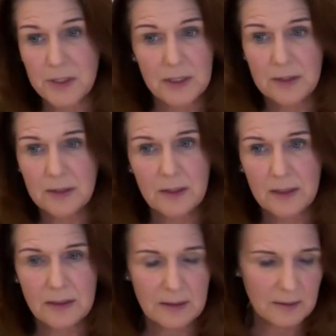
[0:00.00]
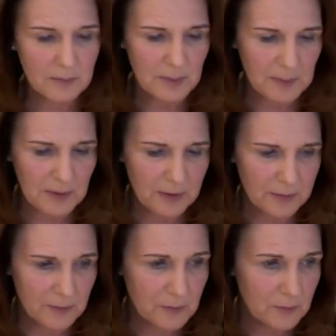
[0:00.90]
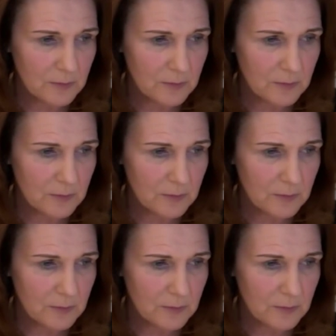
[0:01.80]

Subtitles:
and people on